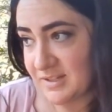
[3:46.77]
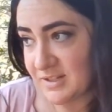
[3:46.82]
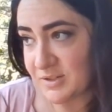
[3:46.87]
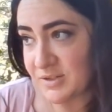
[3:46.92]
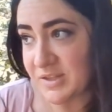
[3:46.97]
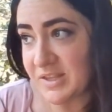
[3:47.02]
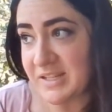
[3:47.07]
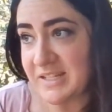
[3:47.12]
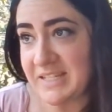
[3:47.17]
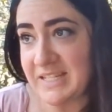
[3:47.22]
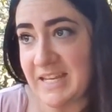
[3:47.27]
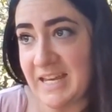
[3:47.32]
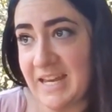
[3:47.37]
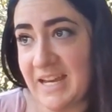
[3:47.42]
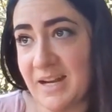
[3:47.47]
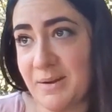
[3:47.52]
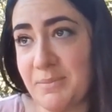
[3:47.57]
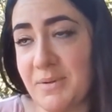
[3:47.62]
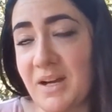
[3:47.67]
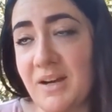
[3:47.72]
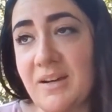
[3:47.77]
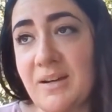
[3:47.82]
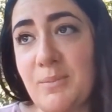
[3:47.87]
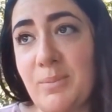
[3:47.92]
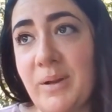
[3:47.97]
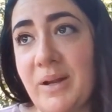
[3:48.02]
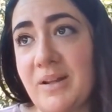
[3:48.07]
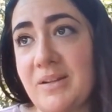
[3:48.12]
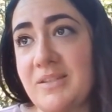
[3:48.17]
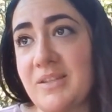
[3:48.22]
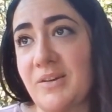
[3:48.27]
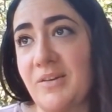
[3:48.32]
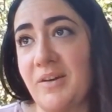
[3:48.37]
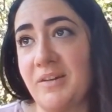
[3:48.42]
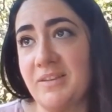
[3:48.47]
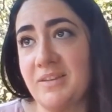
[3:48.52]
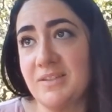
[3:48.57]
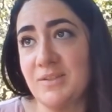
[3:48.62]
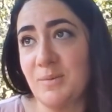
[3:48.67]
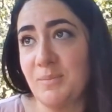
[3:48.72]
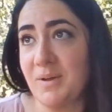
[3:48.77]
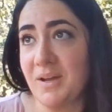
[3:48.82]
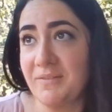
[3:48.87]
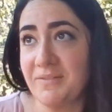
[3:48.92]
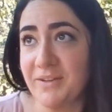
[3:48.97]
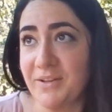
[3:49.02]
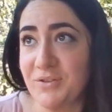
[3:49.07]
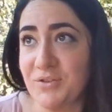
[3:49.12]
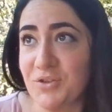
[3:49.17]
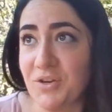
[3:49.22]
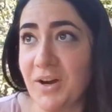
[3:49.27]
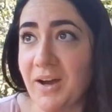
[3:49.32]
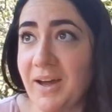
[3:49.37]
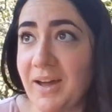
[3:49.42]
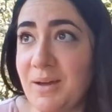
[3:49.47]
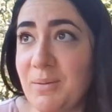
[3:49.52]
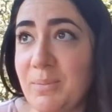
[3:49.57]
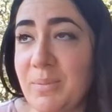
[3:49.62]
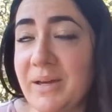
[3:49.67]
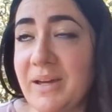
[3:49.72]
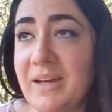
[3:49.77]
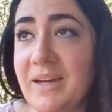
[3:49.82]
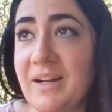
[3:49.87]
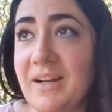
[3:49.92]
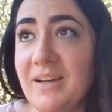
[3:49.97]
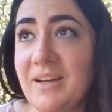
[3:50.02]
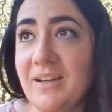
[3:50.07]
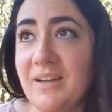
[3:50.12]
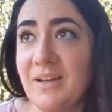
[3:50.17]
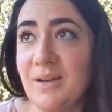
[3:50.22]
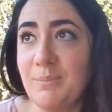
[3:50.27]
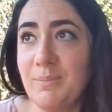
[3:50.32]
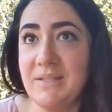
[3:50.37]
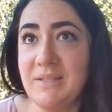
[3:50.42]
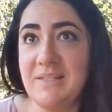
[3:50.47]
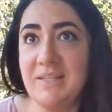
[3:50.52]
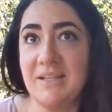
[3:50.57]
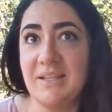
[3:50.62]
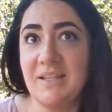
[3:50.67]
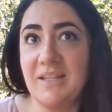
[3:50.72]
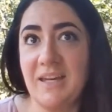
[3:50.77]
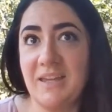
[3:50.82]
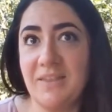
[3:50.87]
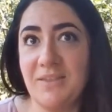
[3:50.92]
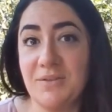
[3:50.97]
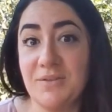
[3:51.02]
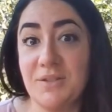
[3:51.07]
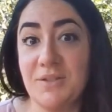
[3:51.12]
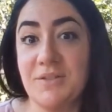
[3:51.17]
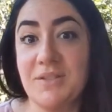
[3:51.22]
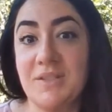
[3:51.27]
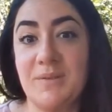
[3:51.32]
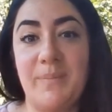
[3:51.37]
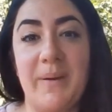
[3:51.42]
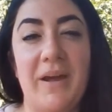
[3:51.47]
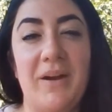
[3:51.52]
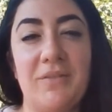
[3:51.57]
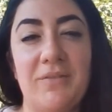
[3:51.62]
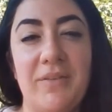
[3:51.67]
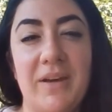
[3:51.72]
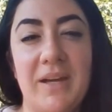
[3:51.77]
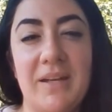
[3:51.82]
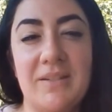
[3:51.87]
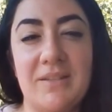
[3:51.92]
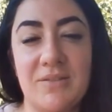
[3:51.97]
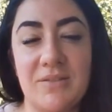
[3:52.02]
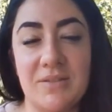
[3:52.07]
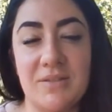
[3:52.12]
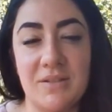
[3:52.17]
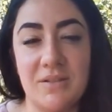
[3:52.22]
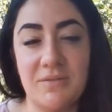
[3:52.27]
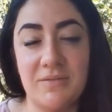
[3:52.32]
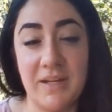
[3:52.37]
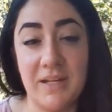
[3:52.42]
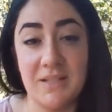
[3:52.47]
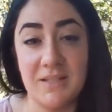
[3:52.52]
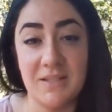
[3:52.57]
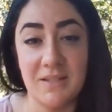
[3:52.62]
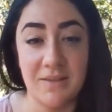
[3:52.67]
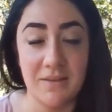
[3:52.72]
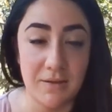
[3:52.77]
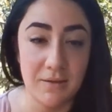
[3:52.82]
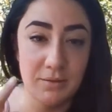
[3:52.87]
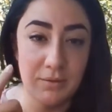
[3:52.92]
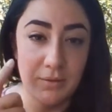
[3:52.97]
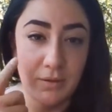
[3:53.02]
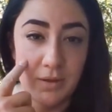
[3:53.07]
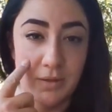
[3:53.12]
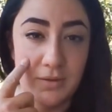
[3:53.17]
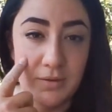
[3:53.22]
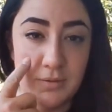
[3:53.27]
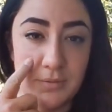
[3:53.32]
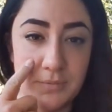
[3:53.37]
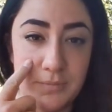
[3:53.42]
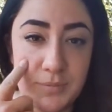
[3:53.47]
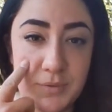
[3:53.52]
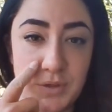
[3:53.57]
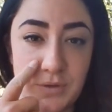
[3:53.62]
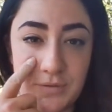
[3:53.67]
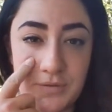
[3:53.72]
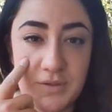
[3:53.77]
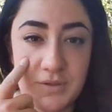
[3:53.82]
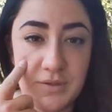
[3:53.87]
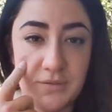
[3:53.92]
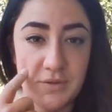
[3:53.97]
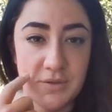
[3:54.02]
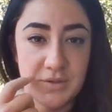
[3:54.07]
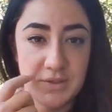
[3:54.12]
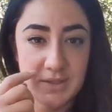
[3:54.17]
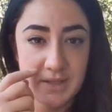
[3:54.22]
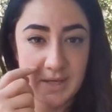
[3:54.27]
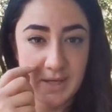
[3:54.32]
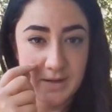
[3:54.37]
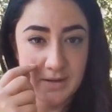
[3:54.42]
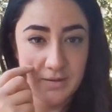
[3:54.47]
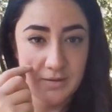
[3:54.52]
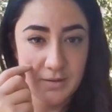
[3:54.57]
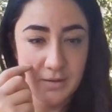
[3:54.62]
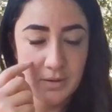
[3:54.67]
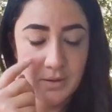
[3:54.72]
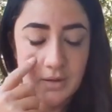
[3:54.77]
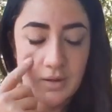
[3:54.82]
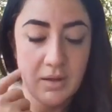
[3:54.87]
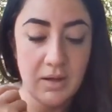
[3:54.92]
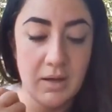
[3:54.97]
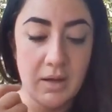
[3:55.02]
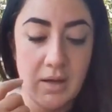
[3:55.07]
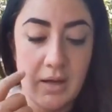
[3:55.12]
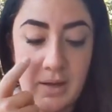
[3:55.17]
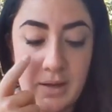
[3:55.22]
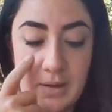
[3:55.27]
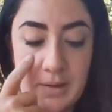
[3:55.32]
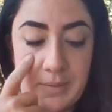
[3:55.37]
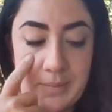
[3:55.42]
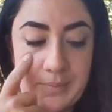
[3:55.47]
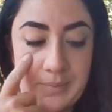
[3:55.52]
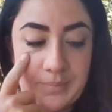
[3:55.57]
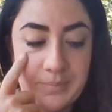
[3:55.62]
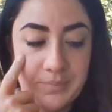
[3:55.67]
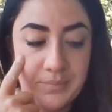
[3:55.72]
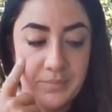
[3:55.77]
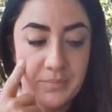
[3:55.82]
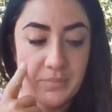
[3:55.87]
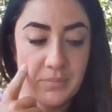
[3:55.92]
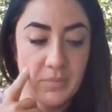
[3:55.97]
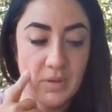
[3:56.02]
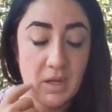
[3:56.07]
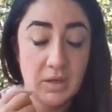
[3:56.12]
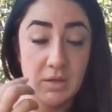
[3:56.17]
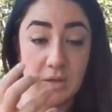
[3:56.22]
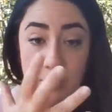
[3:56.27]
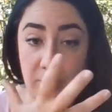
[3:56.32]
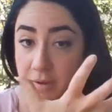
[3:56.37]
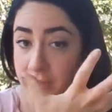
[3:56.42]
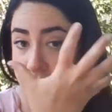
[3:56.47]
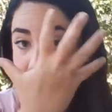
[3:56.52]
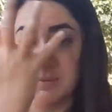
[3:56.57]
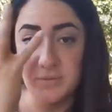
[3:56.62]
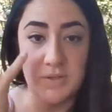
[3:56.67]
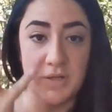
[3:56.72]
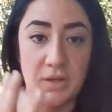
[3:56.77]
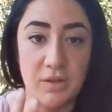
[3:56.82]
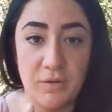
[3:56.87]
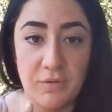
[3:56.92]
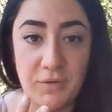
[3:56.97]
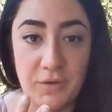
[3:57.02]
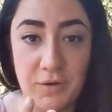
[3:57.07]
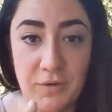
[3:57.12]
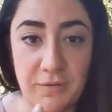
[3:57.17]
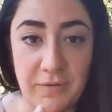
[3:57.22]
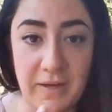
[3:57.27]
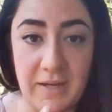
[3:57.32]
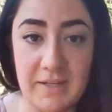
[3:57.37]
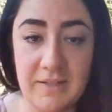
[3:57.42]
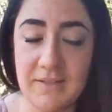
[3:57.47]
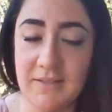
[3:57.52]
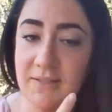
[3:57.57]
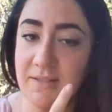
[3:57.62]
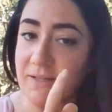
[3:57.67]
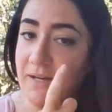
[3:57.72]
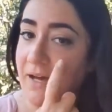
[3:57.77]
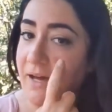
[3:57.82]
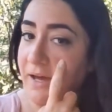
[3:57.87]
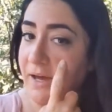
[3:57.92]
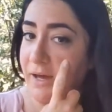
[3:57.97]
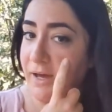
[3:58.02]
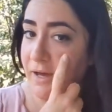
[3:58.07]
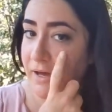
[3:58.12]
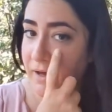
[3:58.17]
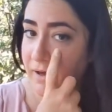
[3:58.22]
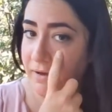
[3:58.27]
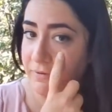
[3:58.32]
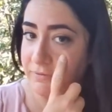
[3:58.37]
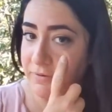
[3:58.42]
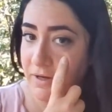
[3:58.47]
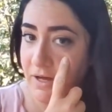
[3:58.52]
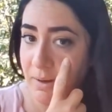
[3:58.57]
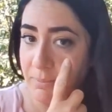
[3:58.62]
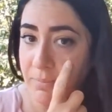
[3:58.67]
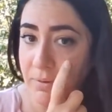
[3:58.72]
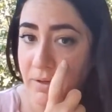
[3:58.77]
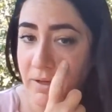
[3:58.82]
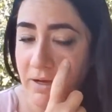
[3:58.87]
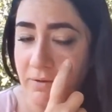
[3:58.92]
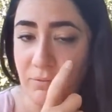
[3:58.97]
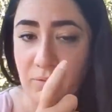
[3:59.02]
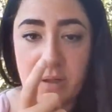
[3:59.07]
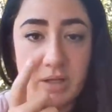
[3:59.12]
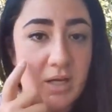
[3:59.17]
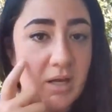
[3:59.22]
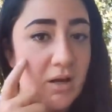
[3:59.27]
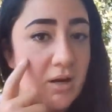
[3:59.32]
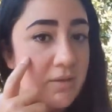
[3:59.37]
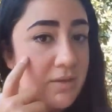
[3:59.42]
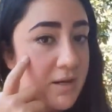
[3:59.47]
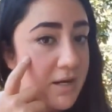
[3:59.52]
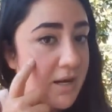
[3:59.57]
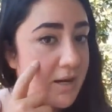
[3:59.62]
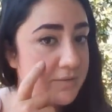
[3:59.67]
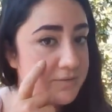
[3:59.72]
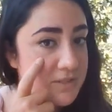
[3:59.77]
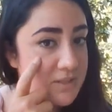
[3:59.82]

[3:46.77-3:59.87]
starts with a T, and I'm not going to pronounce it correctly, so I'm not even going to try. But basically, those little spider veins, those little veins on the surface of your skin, um, you get those all over your face. I have a couple. I have one here, and then I